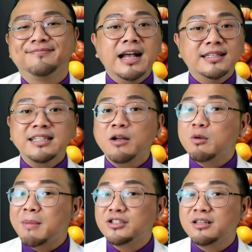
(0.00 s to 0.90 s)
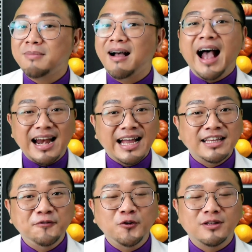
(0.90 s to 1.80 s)
Just now we mentioned about another
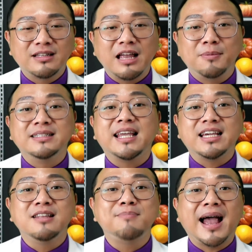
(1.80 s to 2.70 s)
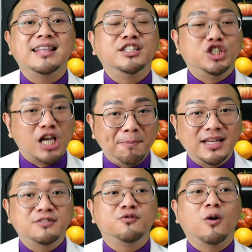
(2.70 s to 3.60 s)
food that has been taken by the
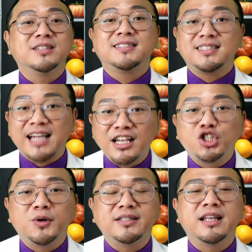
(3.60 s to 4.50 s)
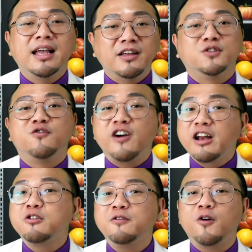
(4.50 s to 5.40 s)
Japanese for centuries. It's very
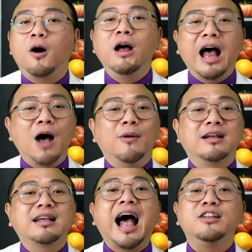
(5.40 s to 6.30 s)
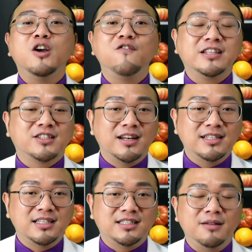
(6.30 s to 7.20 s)
good for our cardiovascular
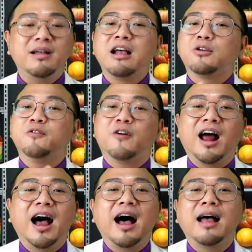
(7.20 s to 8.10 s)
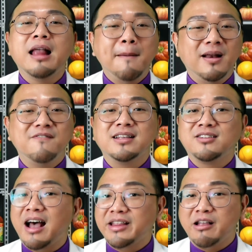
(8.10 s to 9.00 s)
system, good for our heart, blood vessel,
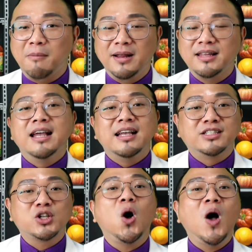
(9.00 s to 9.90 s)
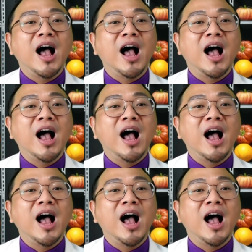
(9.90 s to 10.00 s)
and our blood. It's called